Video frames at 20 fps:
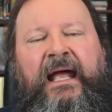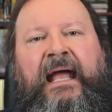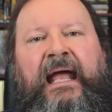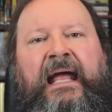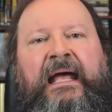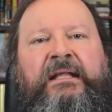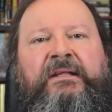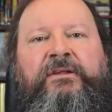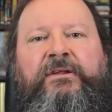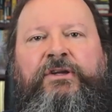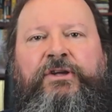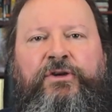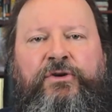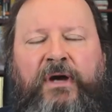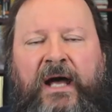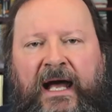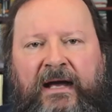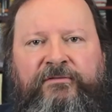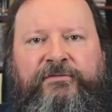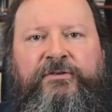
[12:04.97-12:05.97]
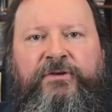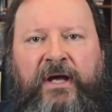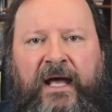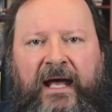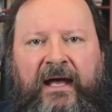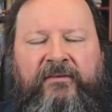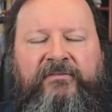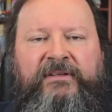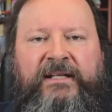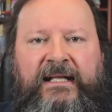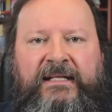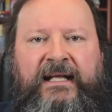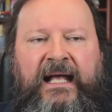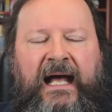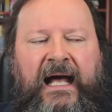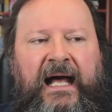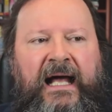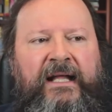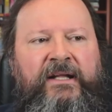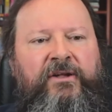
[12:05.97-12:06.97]
and you have to have that
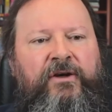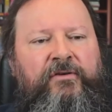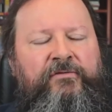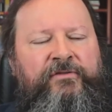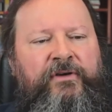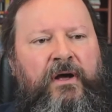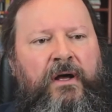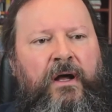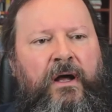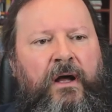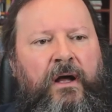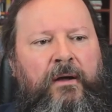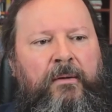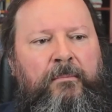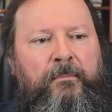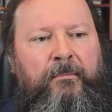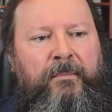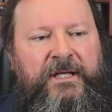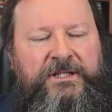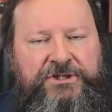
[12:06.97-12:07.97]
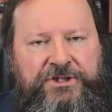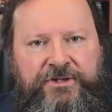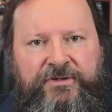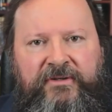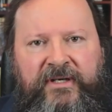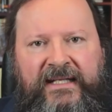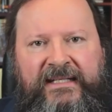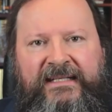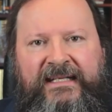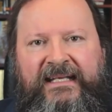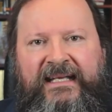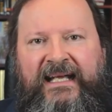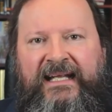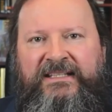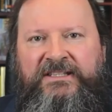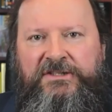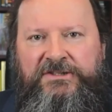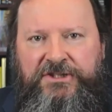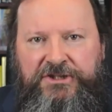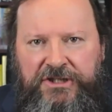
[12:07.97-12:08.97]
kind of maturity
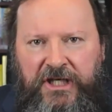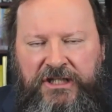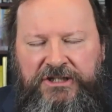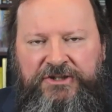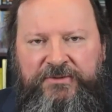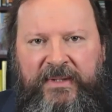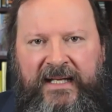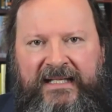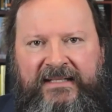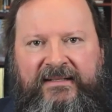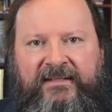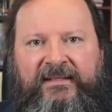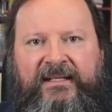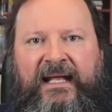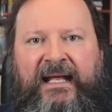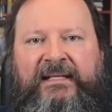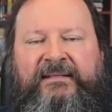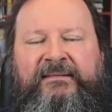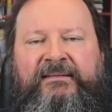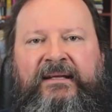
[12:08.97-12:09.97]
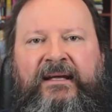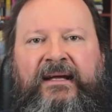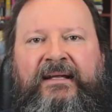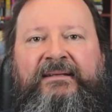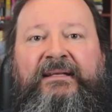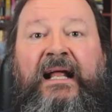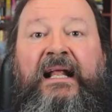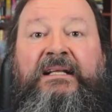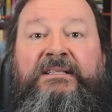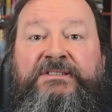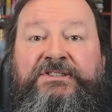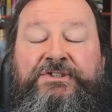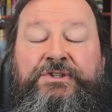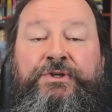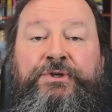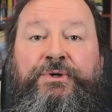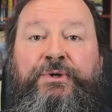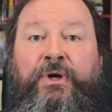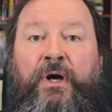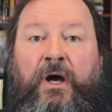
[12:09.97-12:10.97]
and judgment that tells
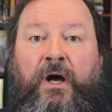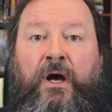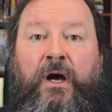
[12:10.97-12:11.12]
you